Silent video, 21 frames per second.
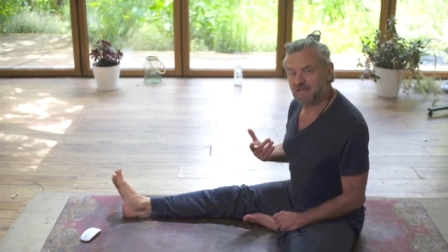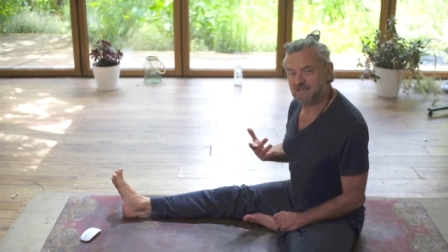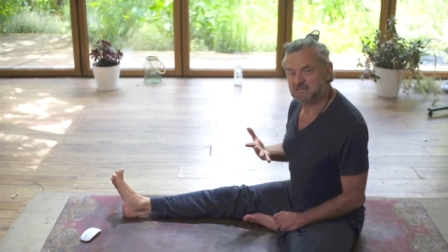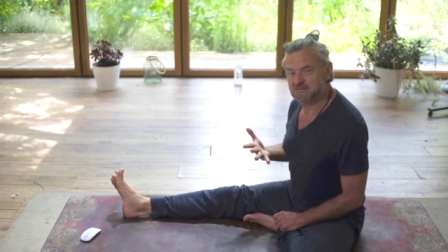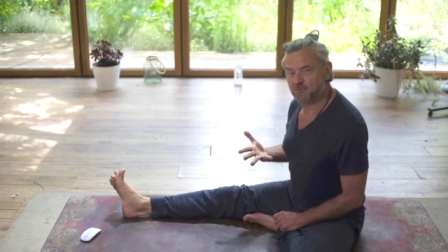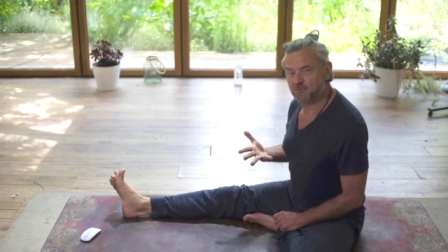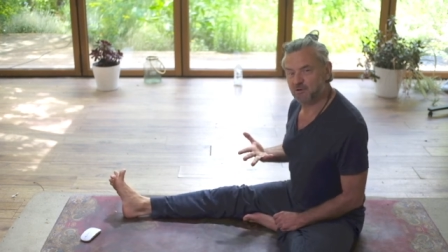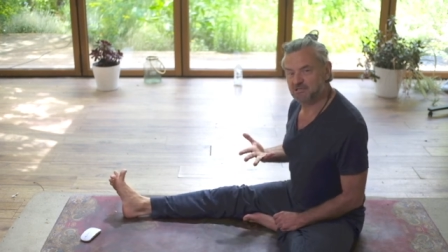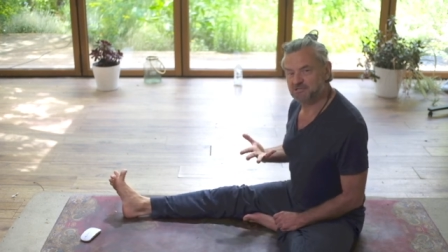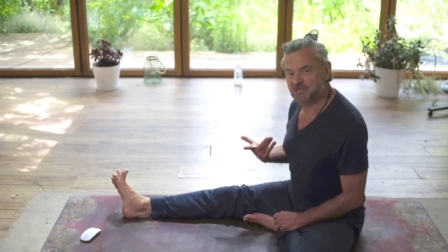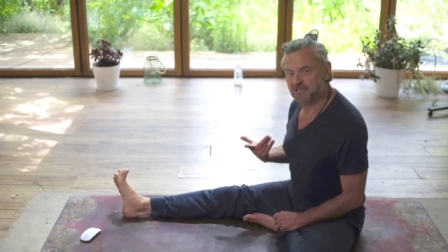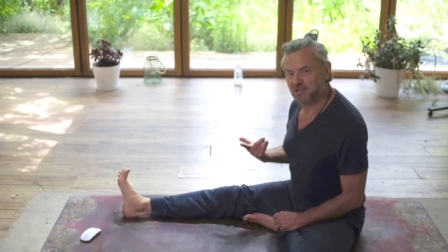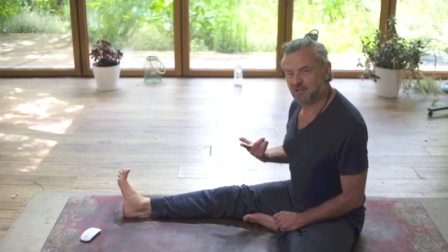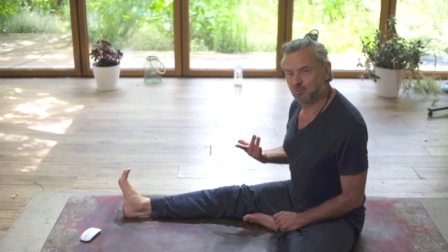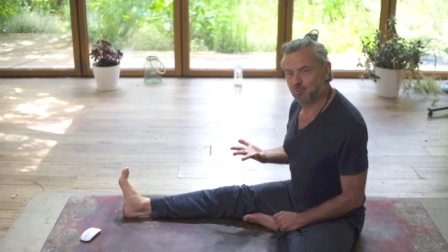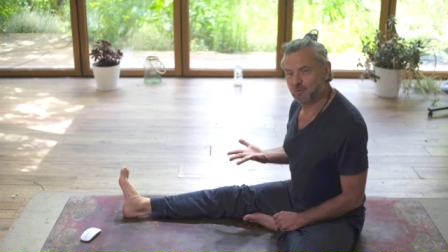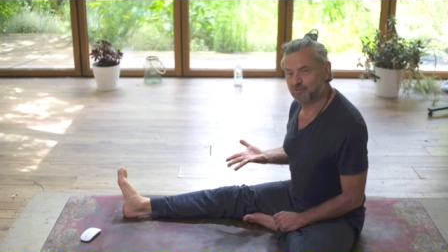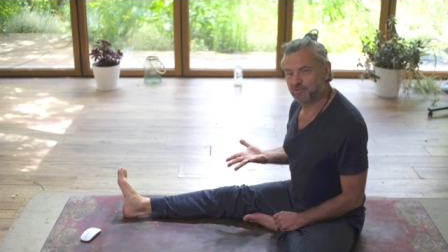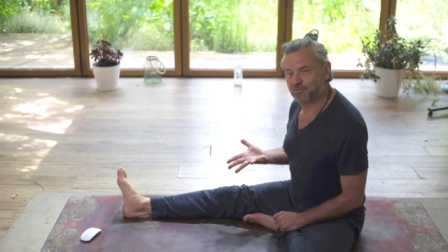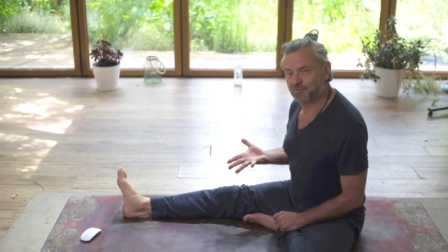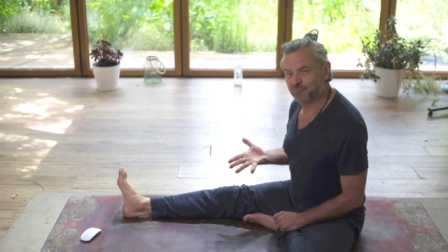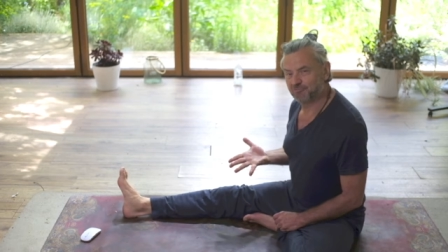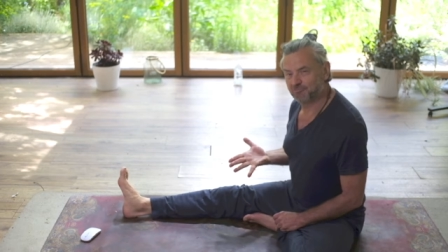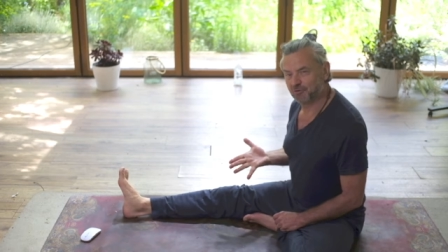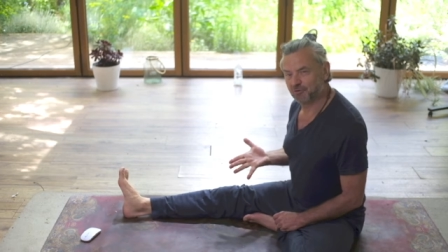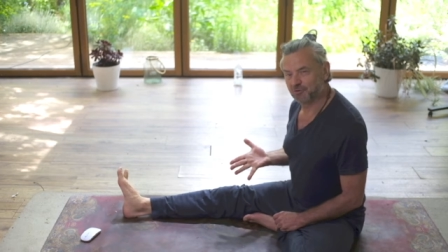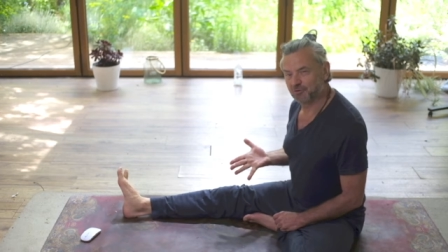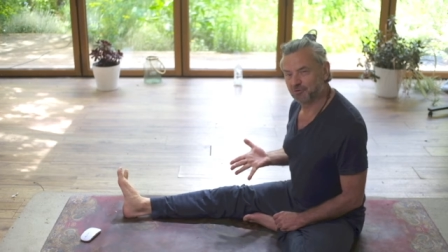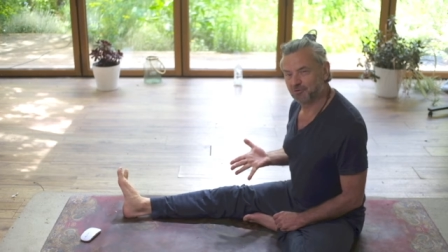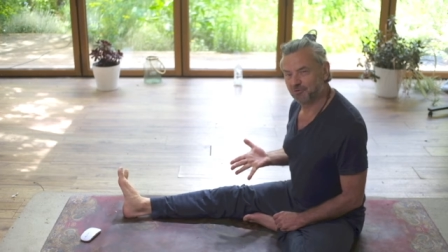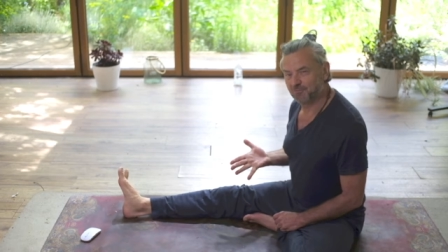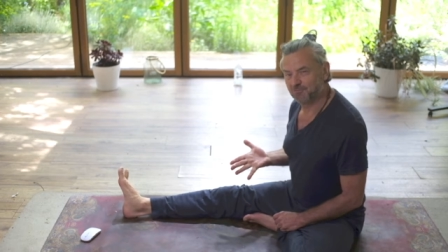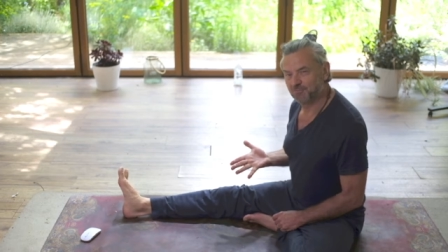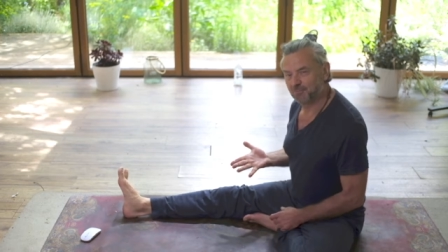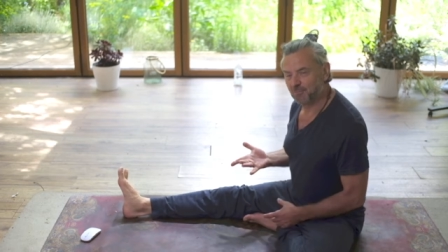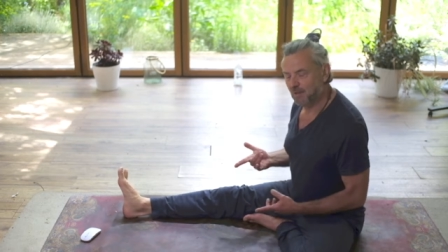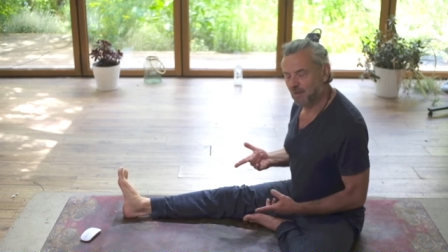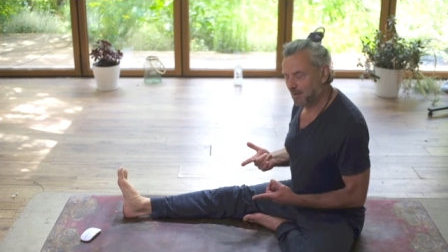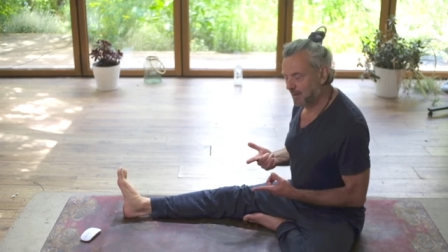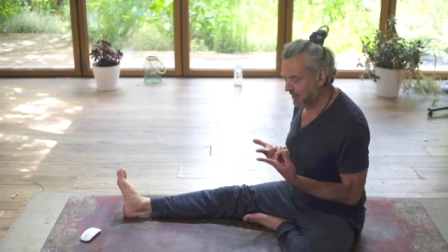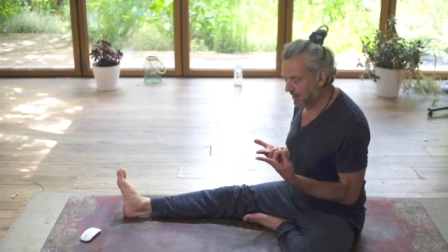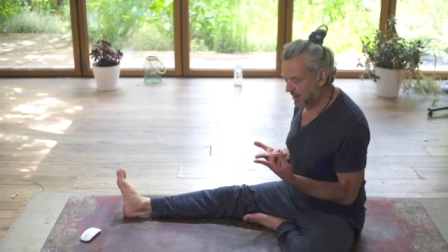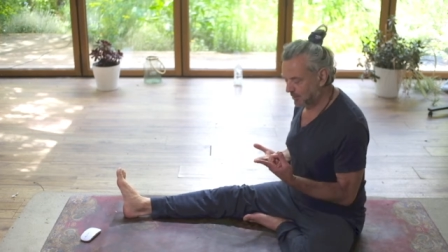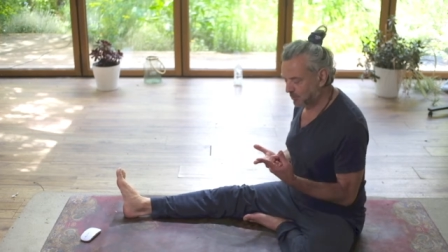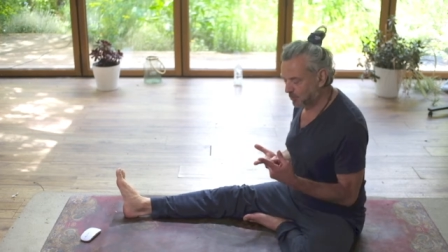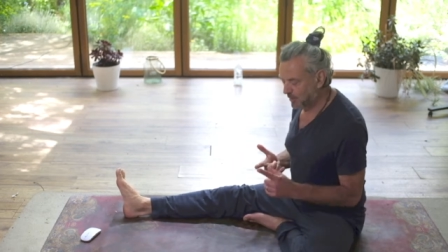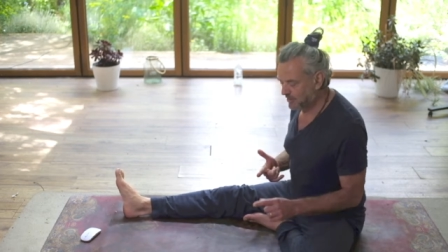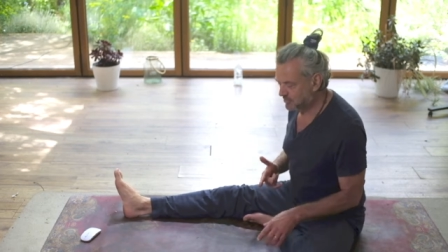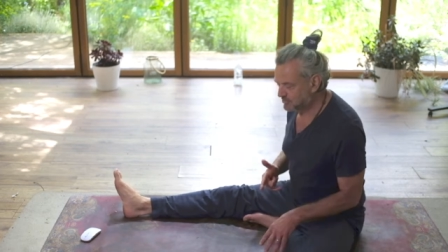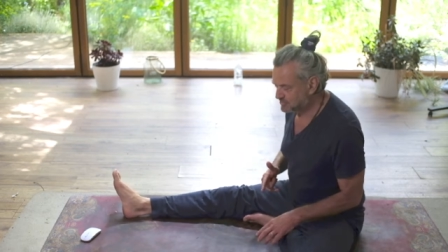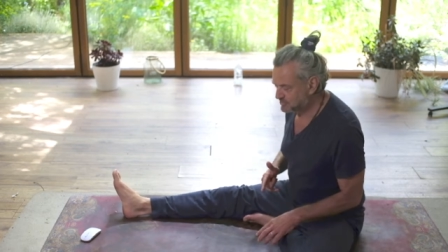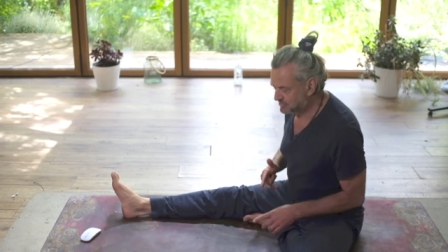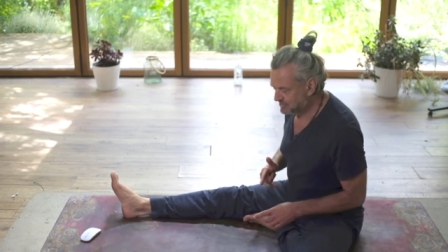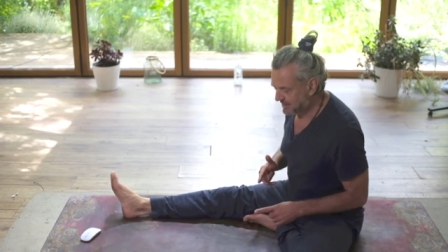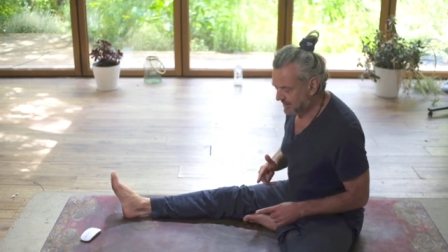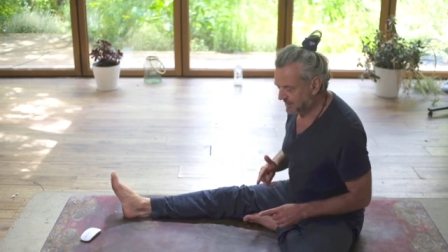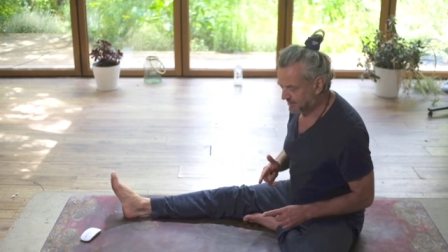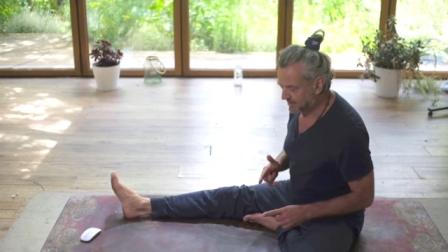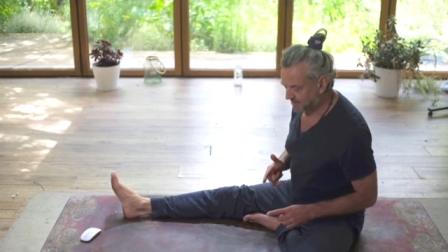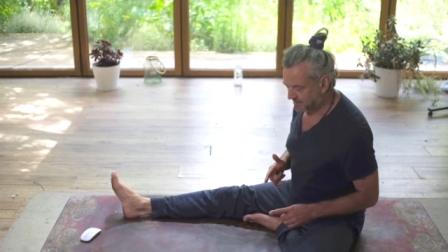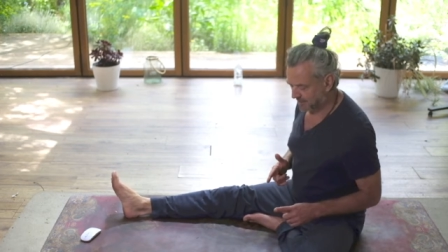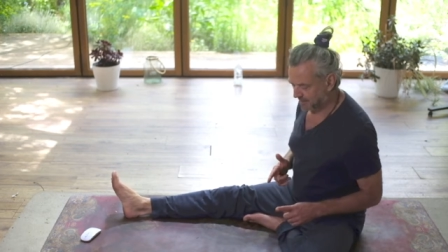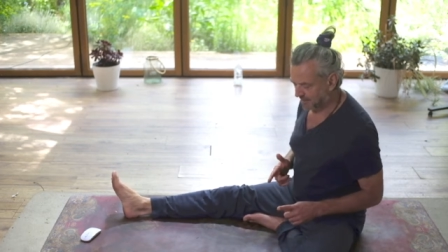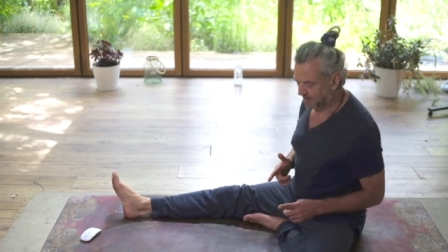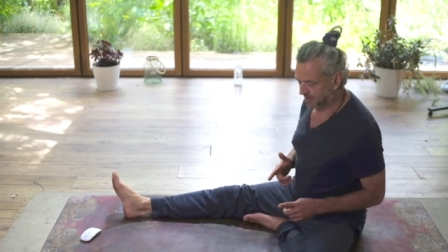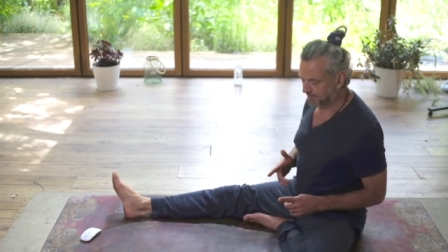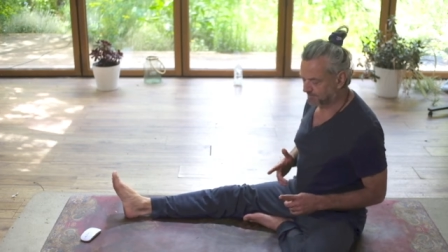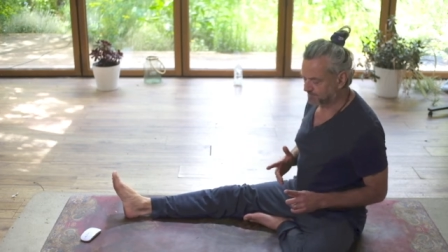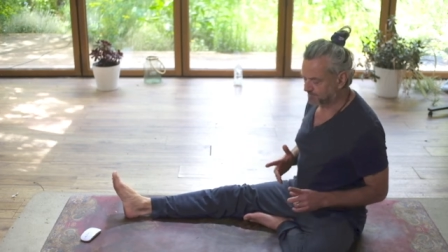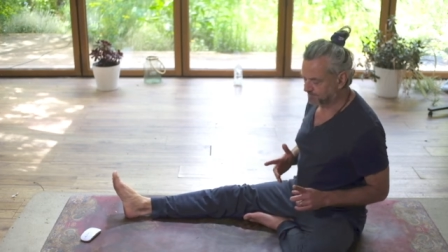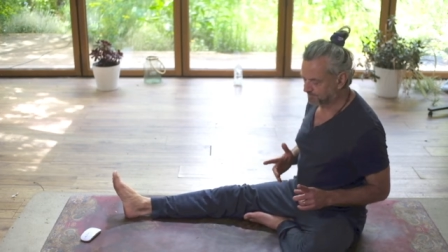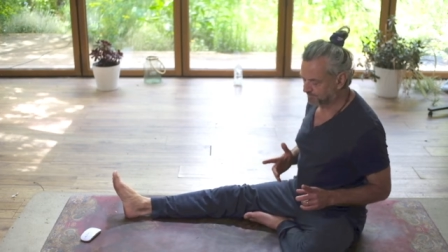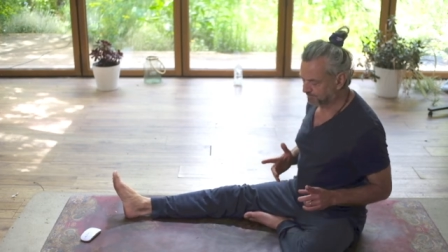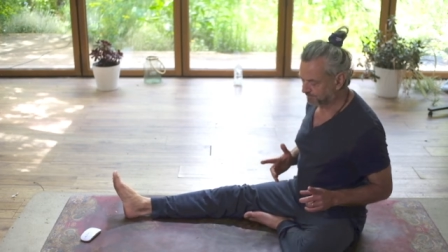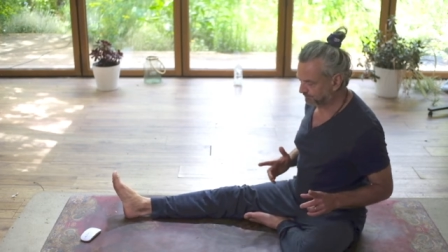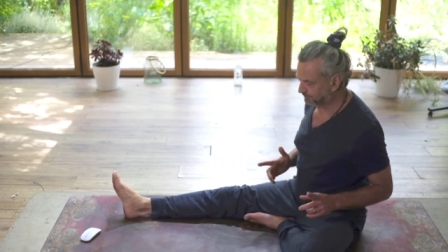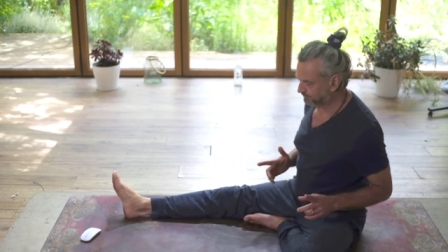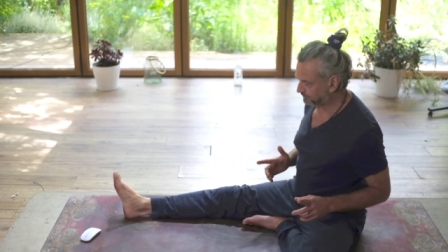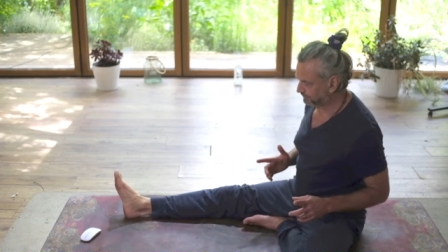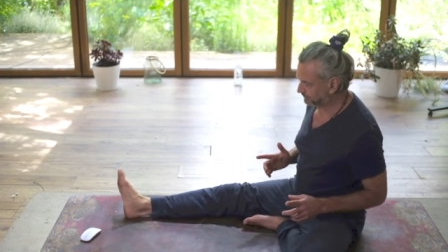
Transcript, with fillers: expressing with the foot. And when you're standing,